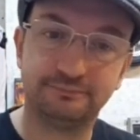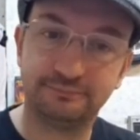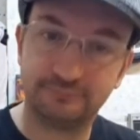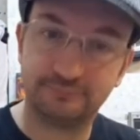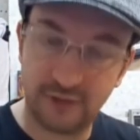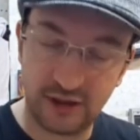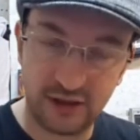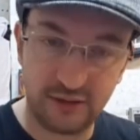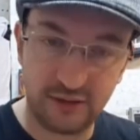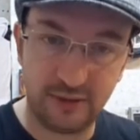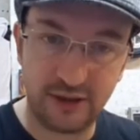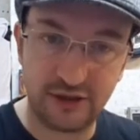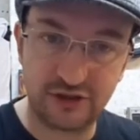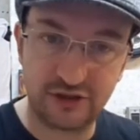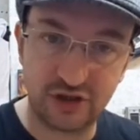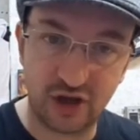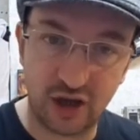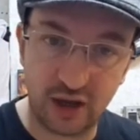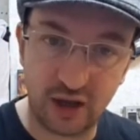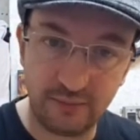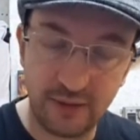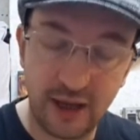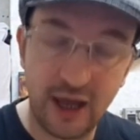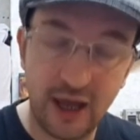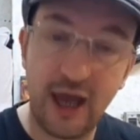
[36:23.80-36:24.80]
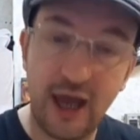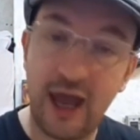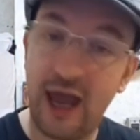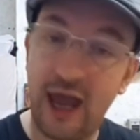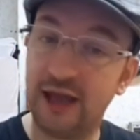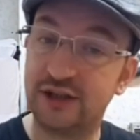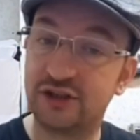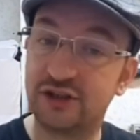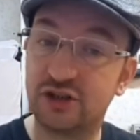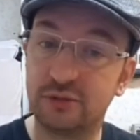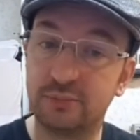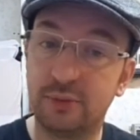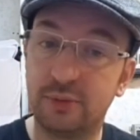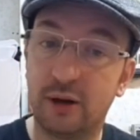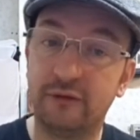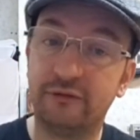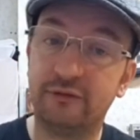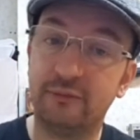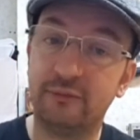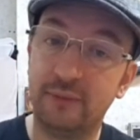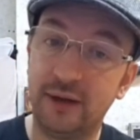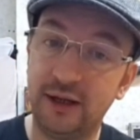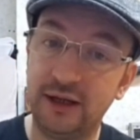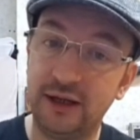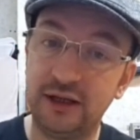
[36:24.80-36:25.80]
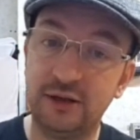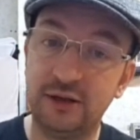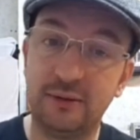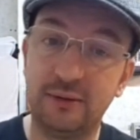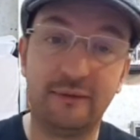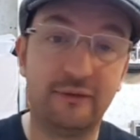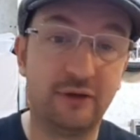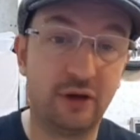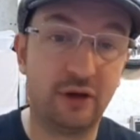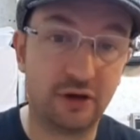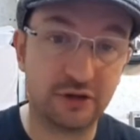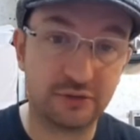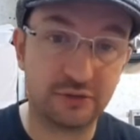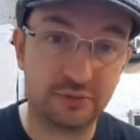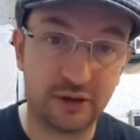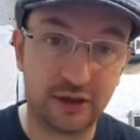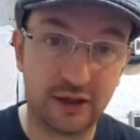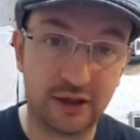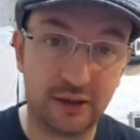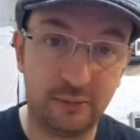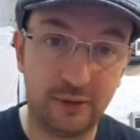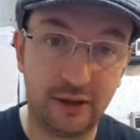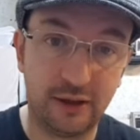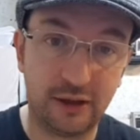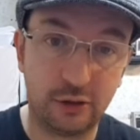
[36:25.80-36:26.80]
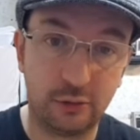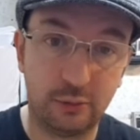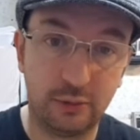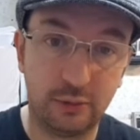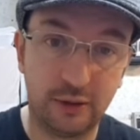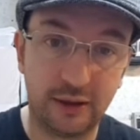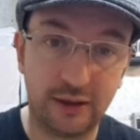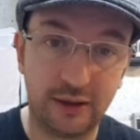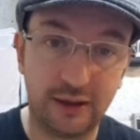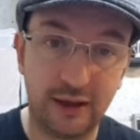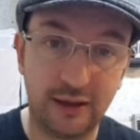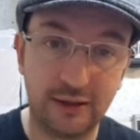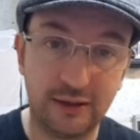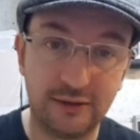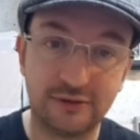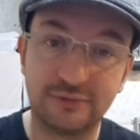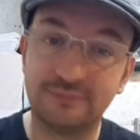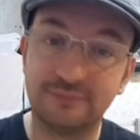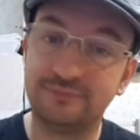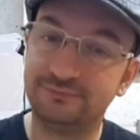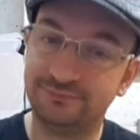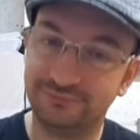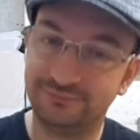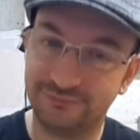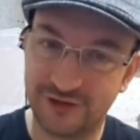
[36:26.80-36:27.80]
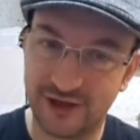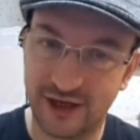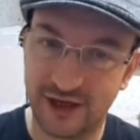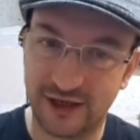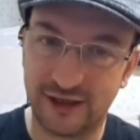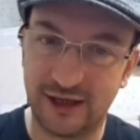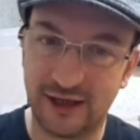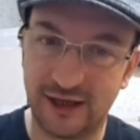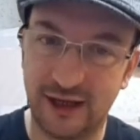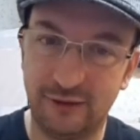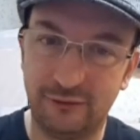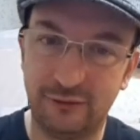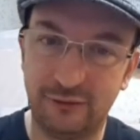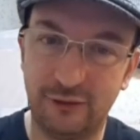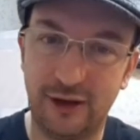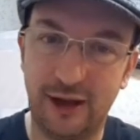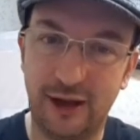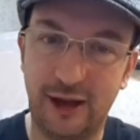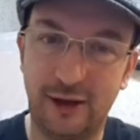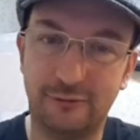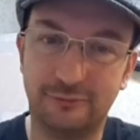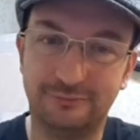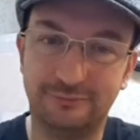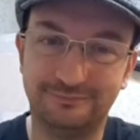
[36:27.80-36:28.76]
the meantime, it's goodbye from me. You have a nice working week or weekend. Take care for now.